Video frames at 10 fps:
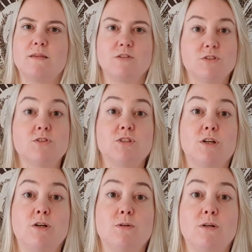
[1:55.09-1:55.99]
There's
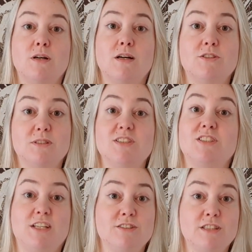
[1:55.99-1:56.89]
also a
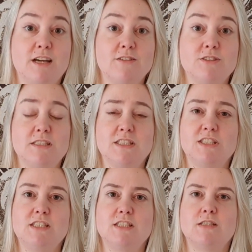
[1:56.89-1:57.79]
transgender character in this
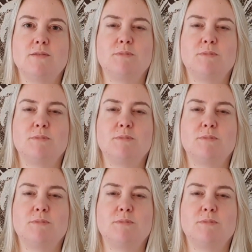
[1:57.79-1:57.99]
season,